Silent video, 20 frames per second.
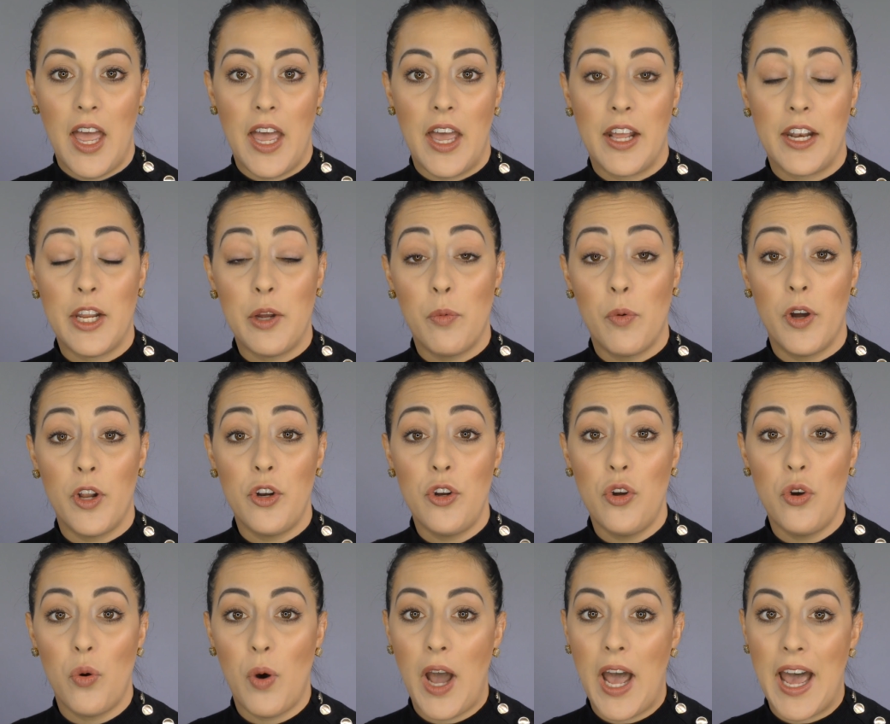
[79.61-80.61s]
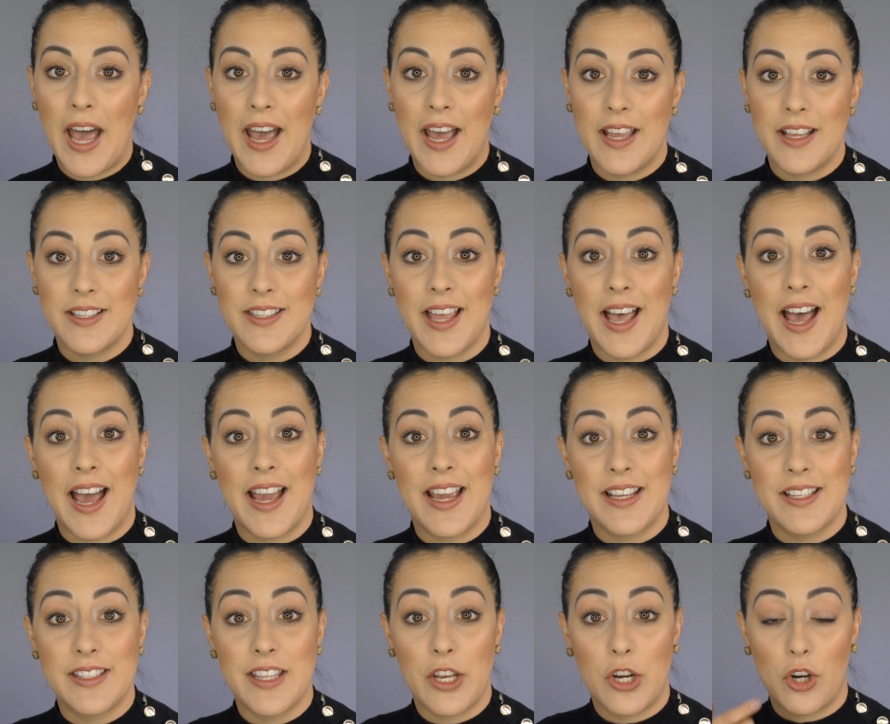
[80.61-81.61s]
Anyone who has
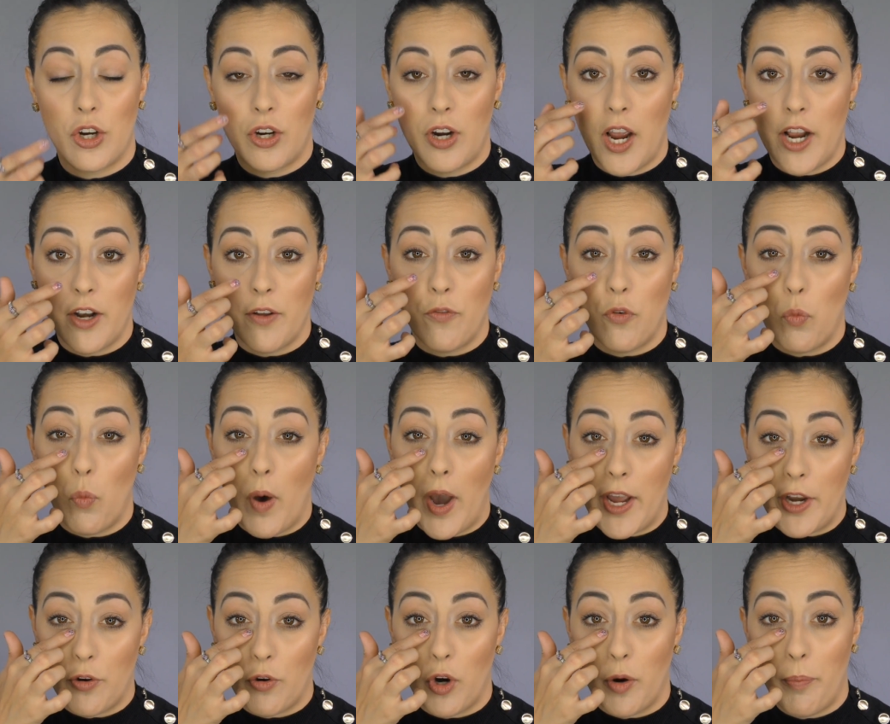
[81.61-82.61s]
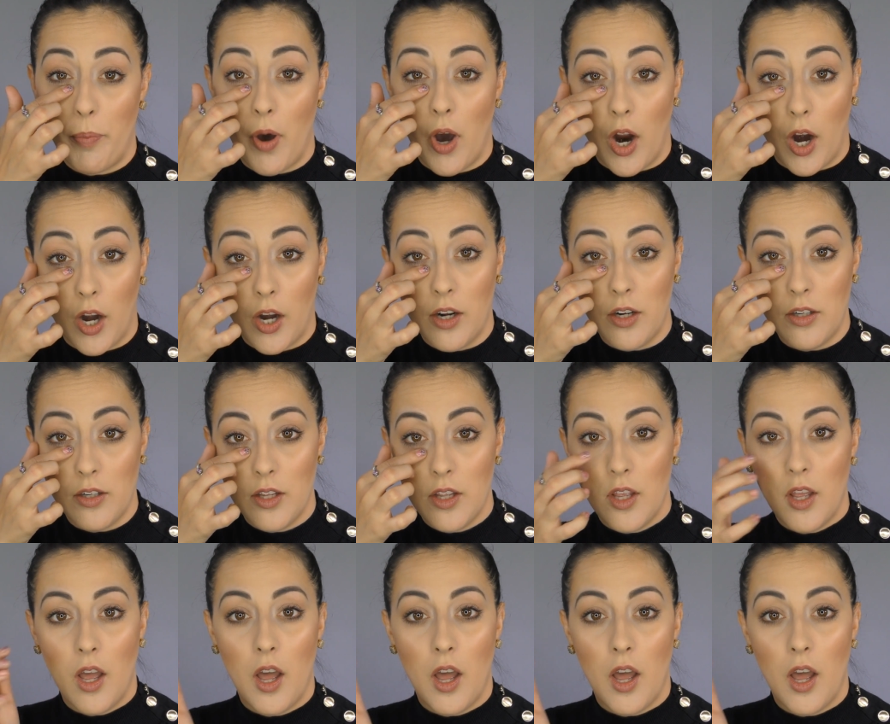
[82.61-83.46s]
eyes that are kind of wider apart